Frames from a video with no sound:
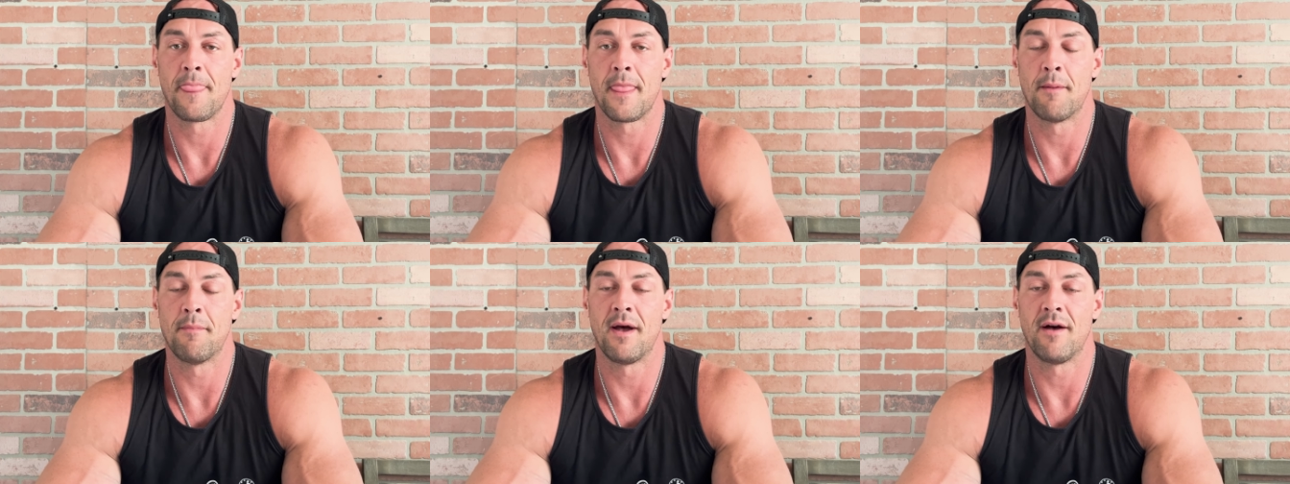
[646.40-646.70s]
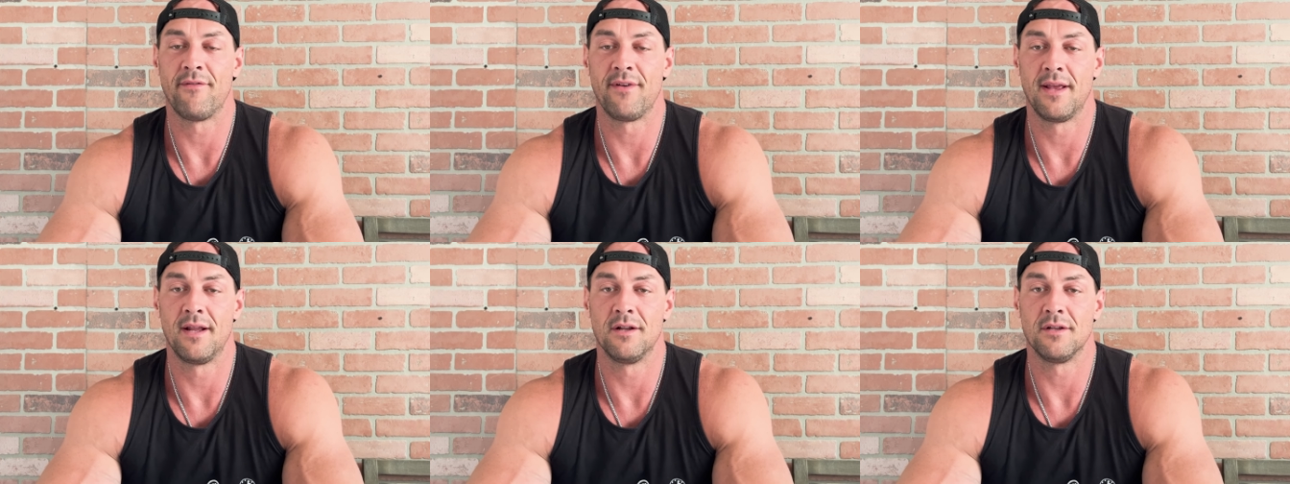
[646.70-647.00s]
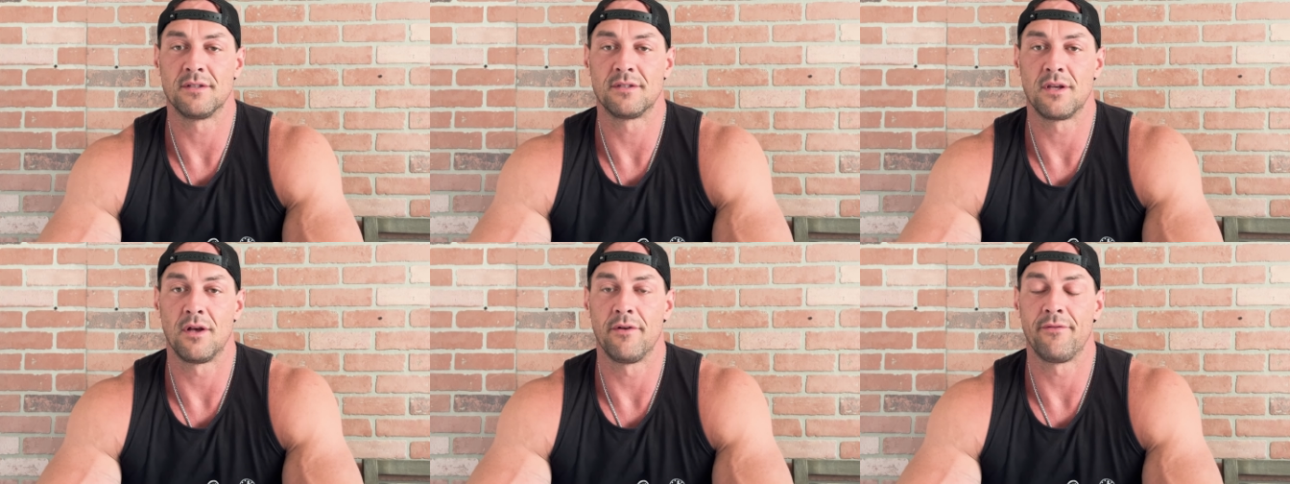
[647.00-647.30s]
about
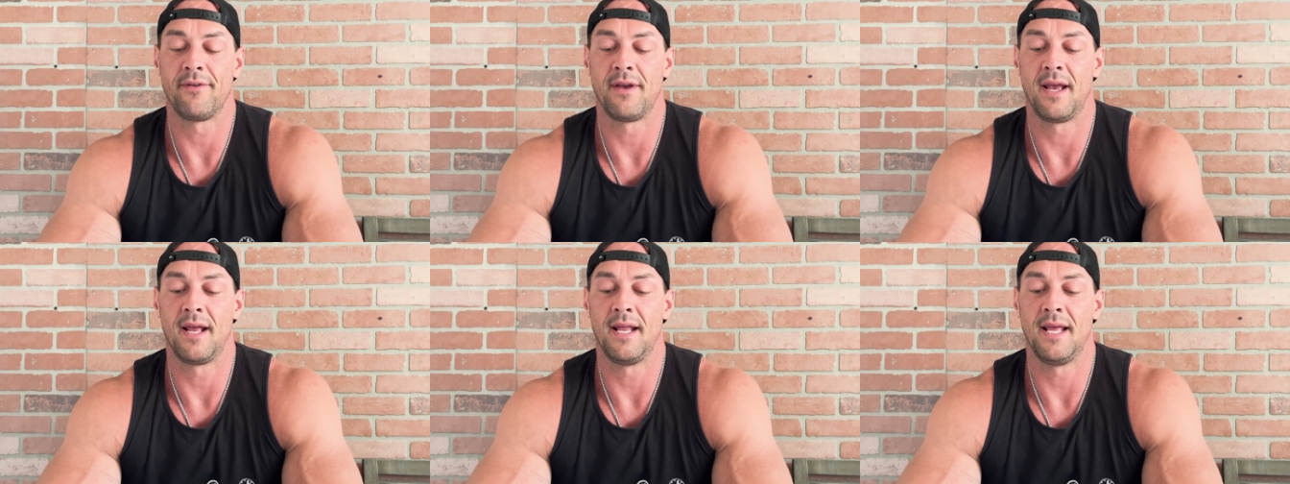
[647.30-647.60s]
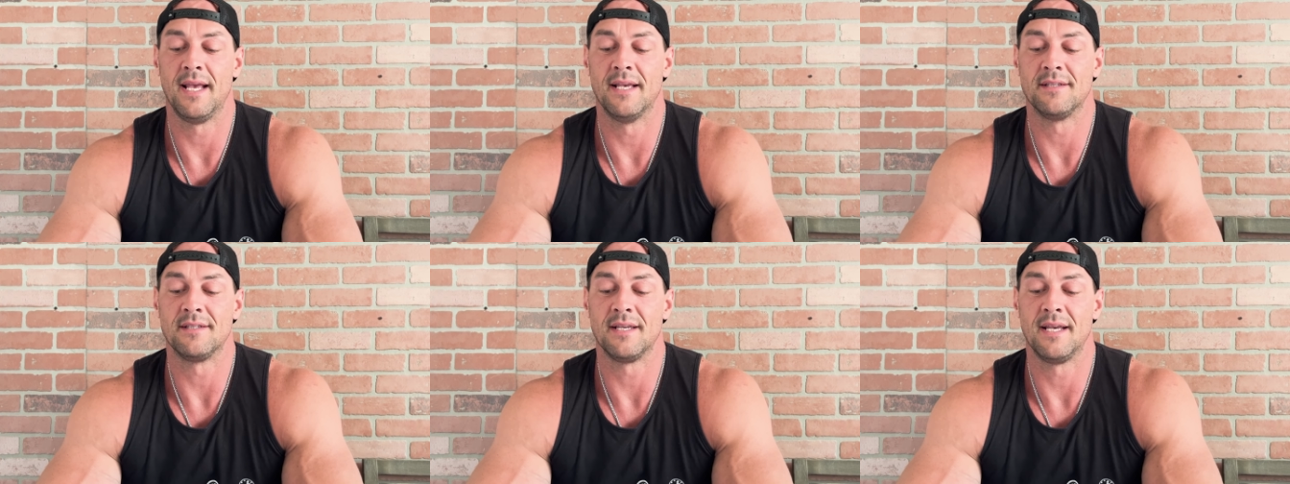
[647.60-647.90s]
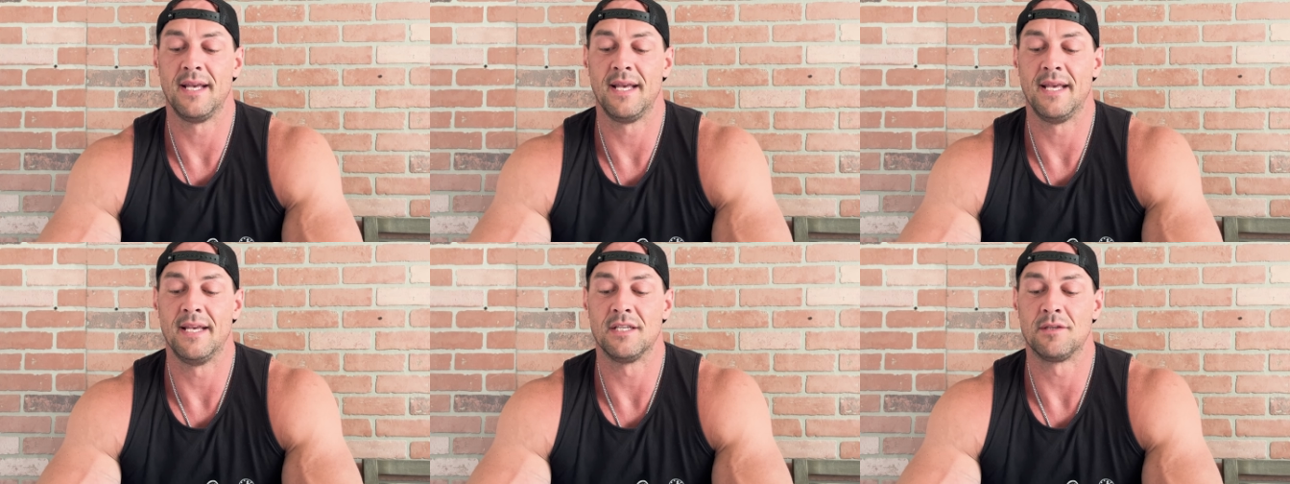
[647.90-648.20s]
inositol sulfate is
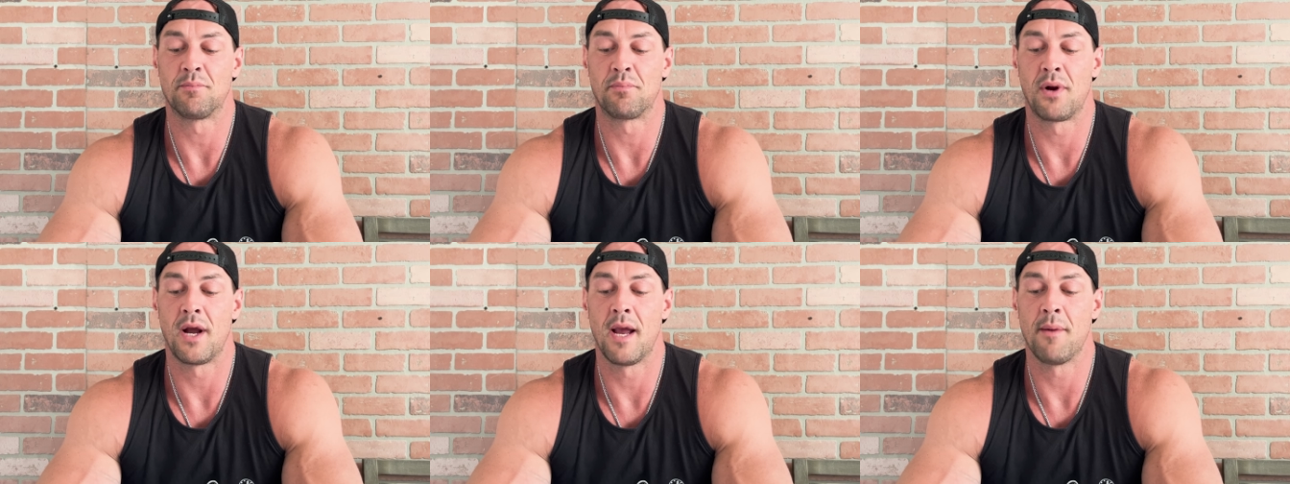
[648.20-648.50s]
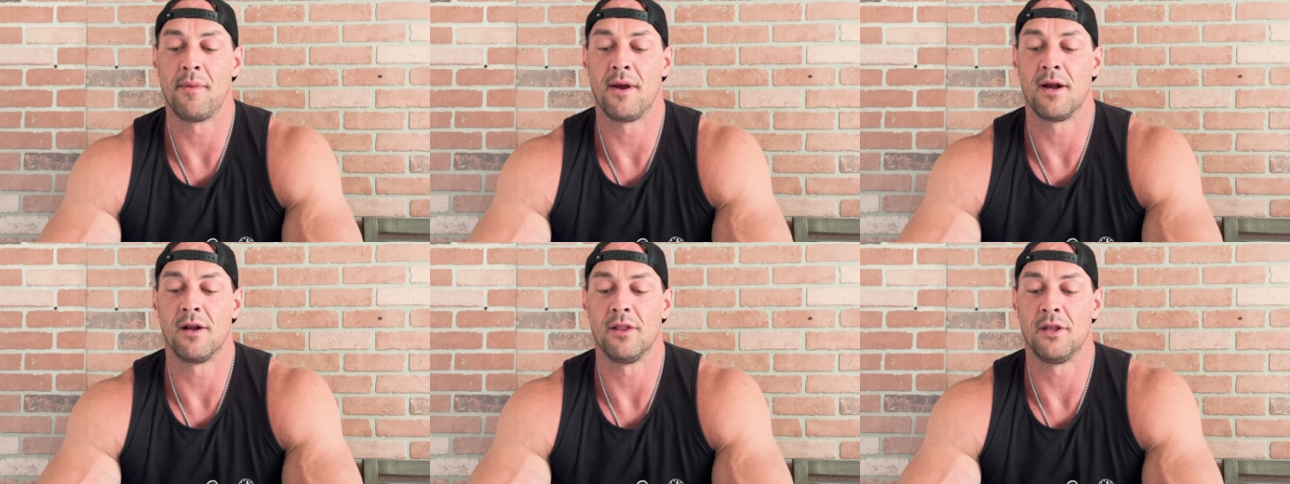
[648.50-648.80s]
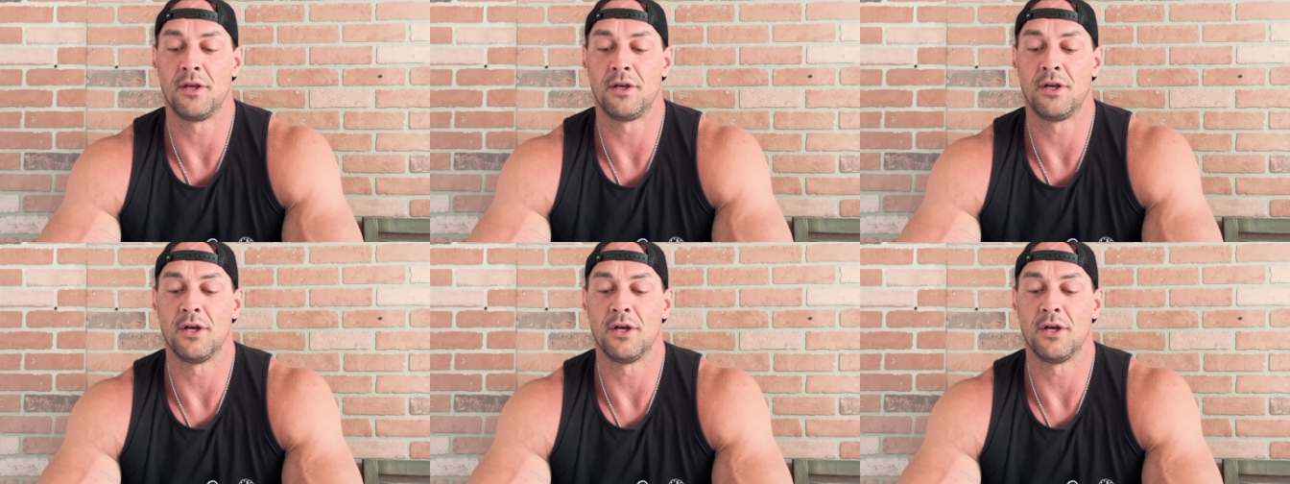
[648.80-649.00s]
it is primarily